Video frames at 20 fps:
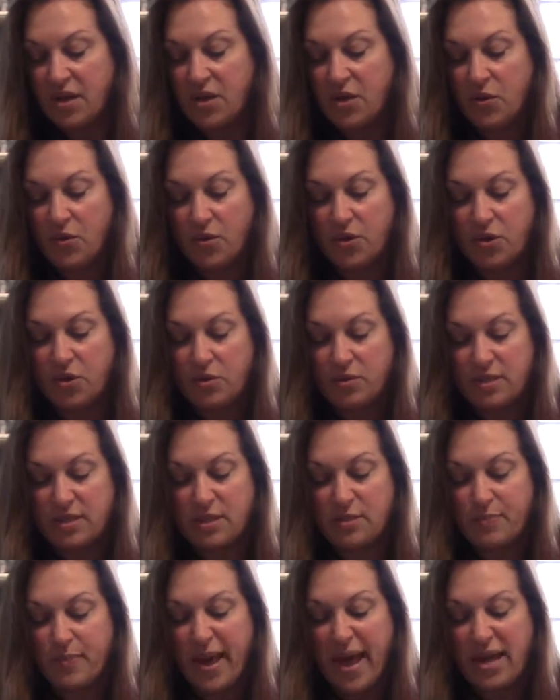you can use a
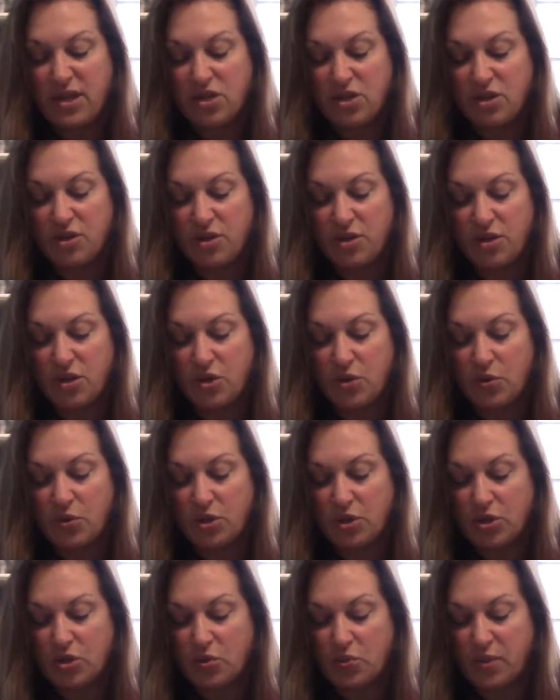spatula, you
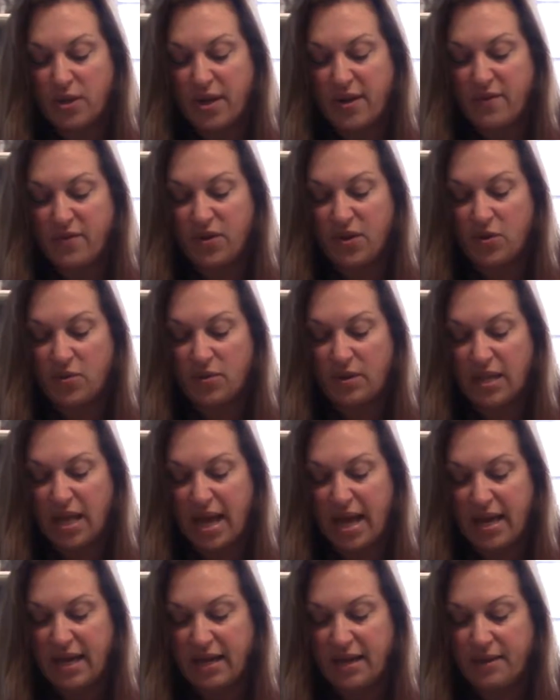can do whatever you'd
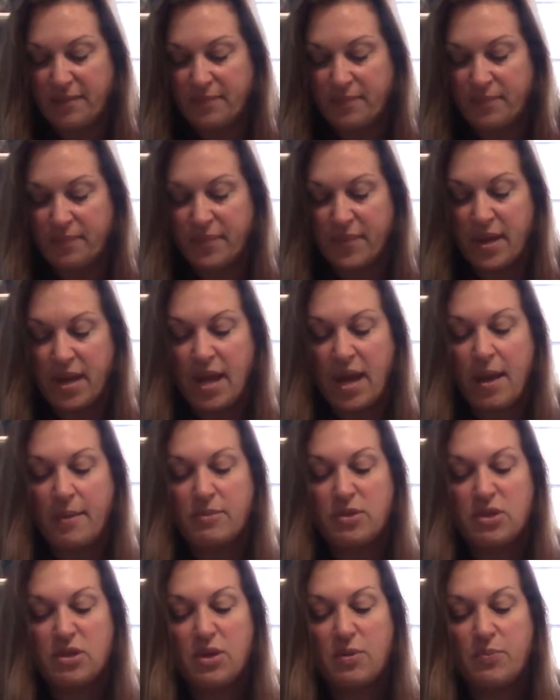like.
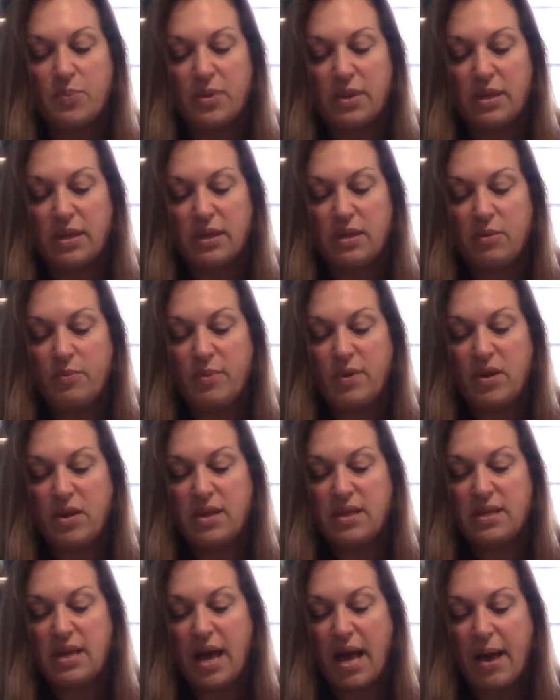Just going to put a little bit
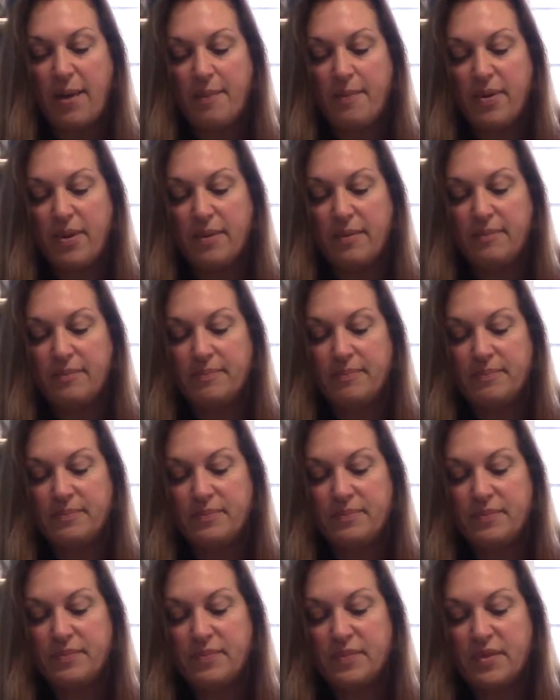on top,
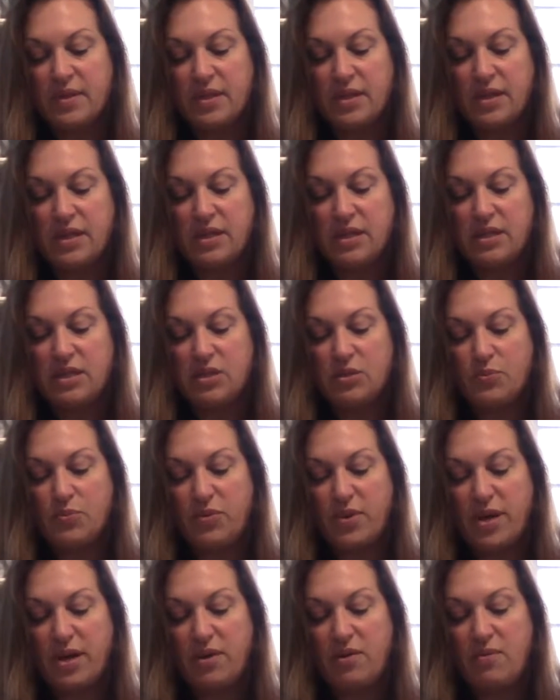
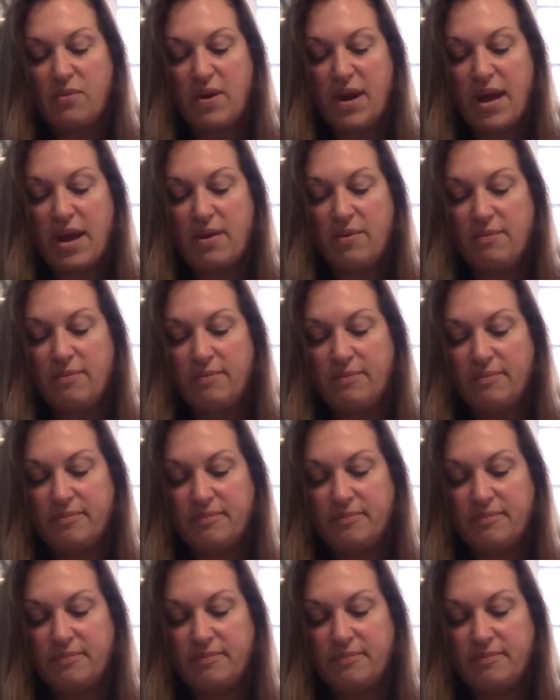spread it around,